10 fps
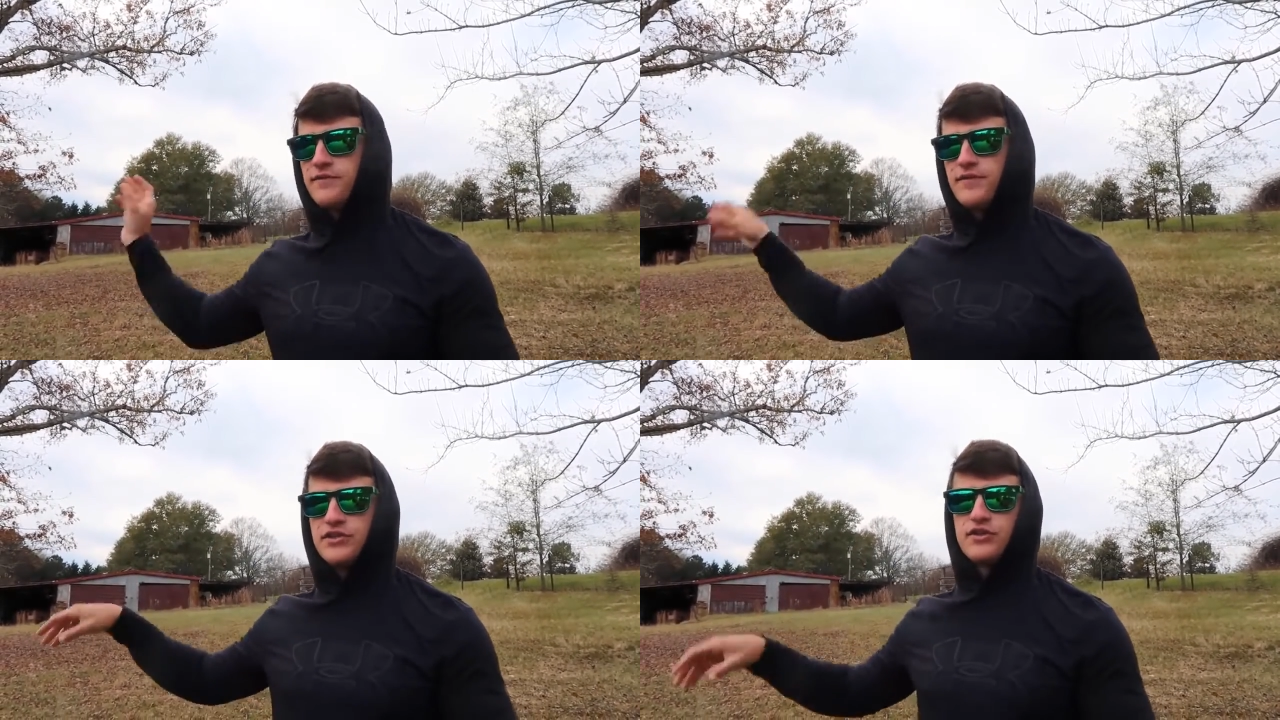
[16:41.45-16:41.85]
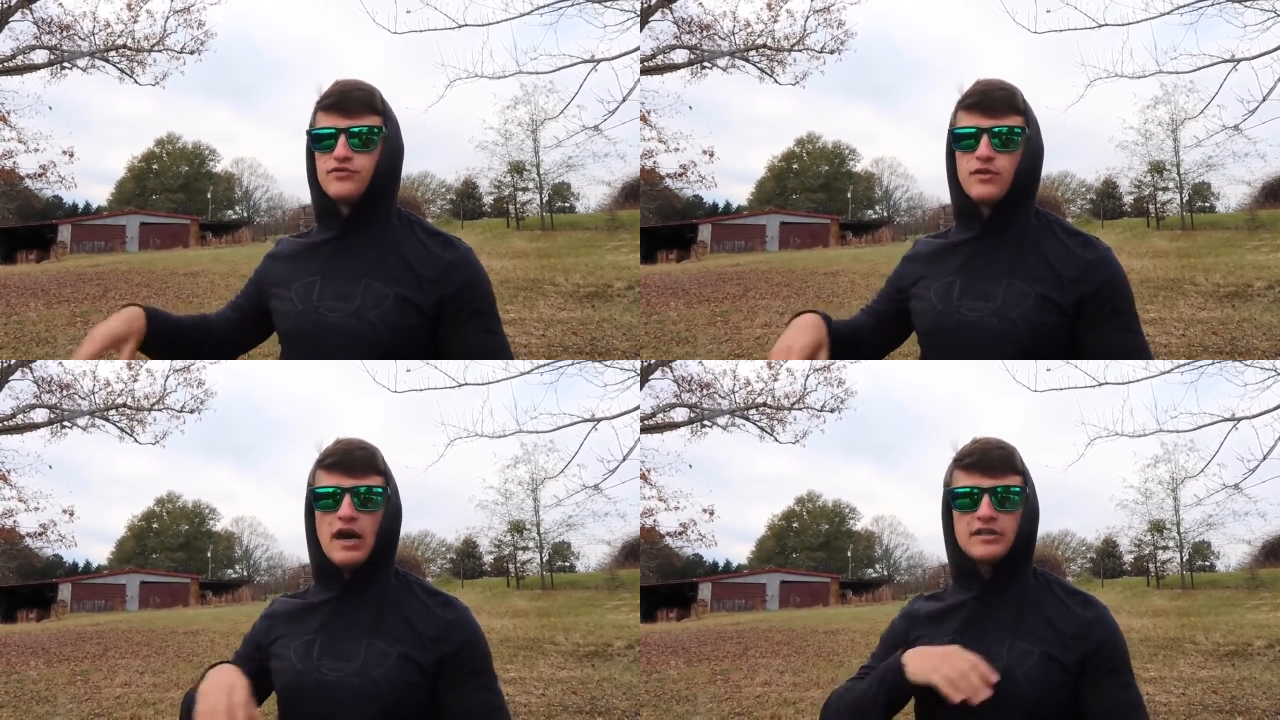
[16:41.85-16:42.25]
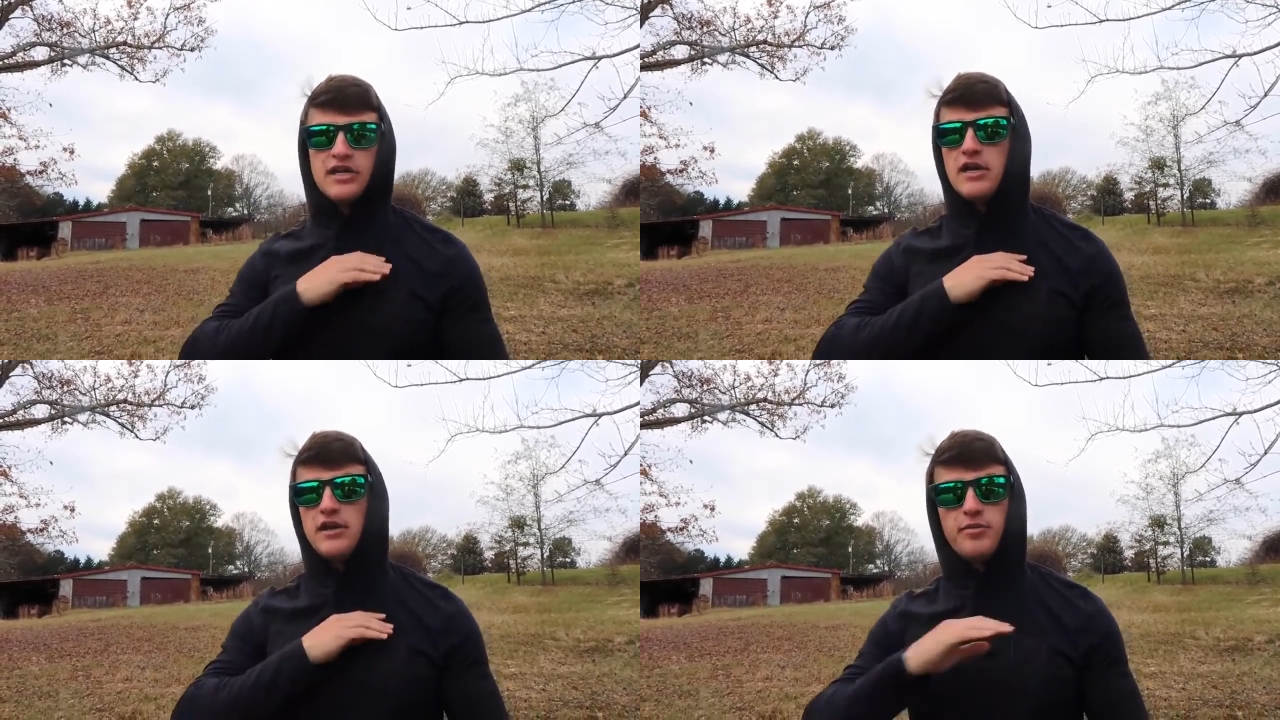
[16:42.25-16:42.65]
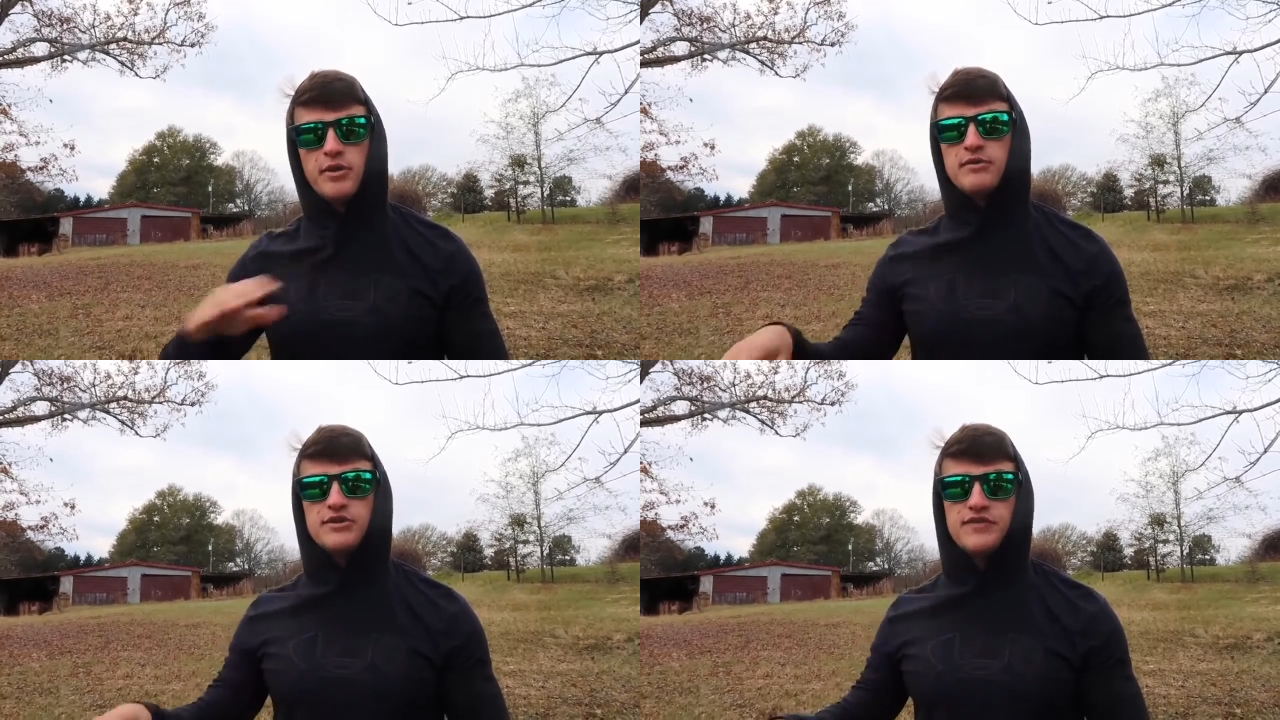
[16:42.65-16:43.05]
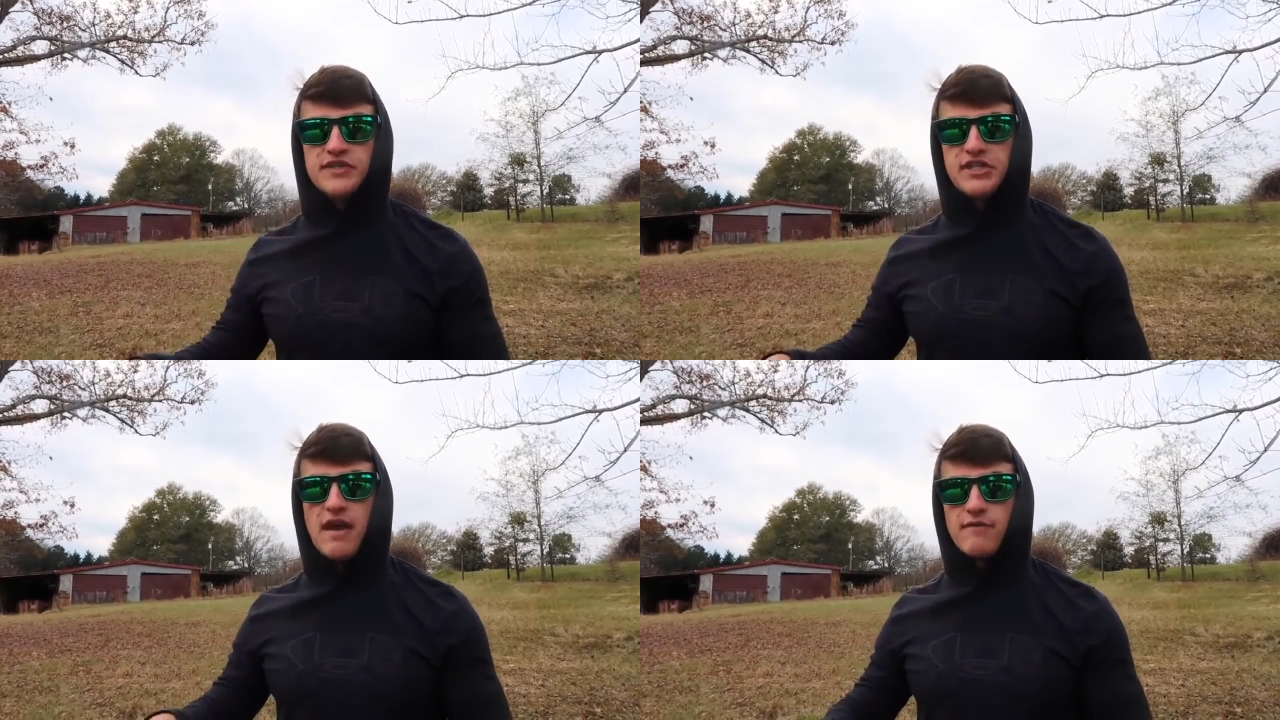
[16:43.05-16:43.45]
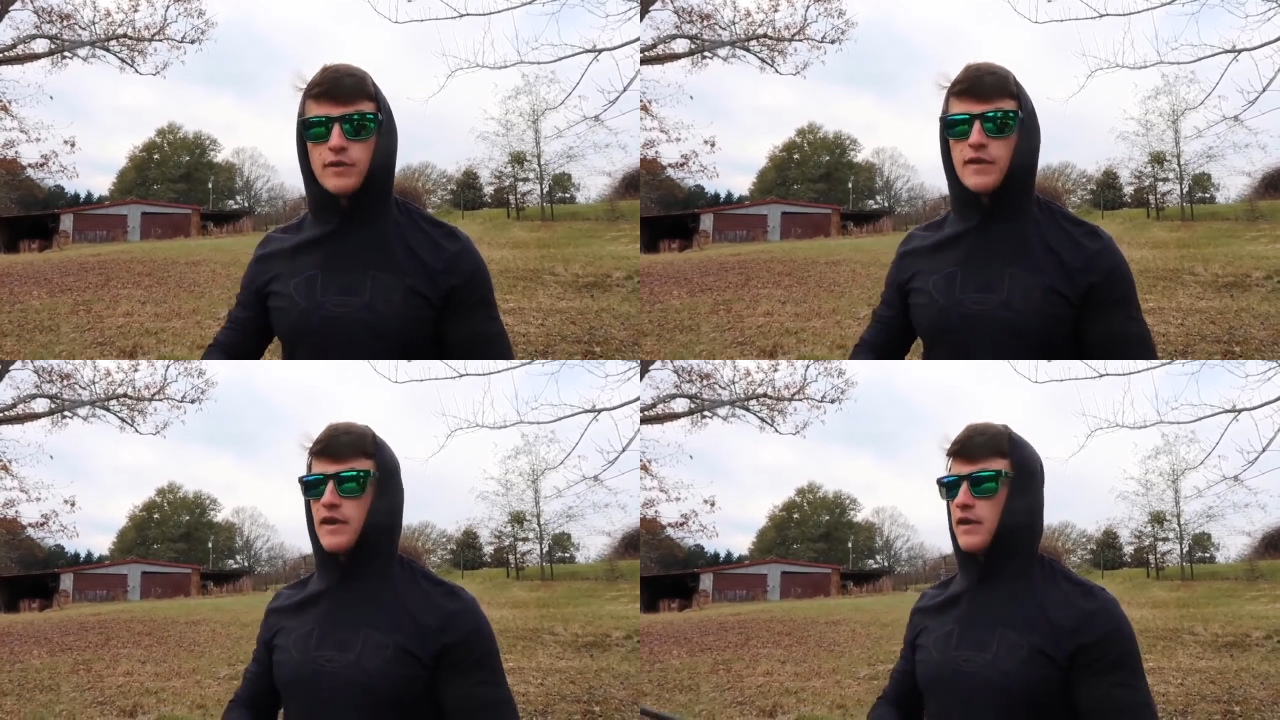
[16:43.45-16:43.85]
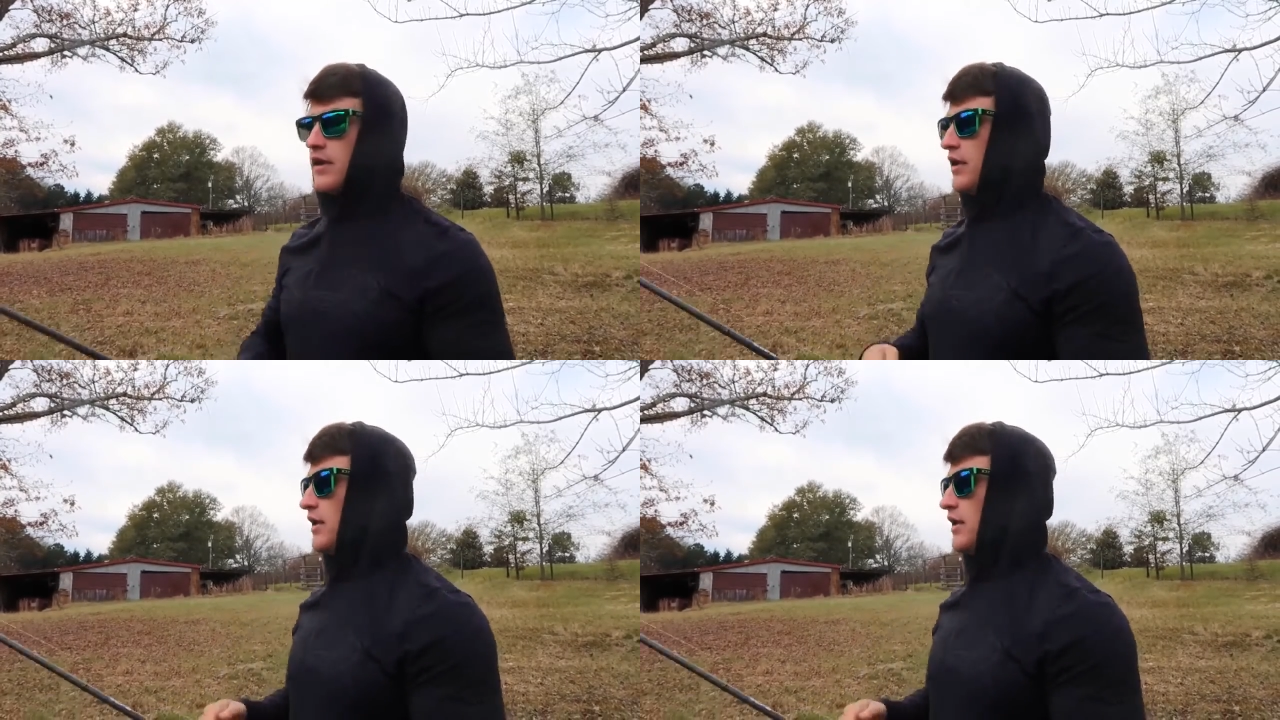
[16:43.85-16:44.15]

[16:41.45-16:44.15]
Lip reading: you fish those rocks, you pretty much fished everything.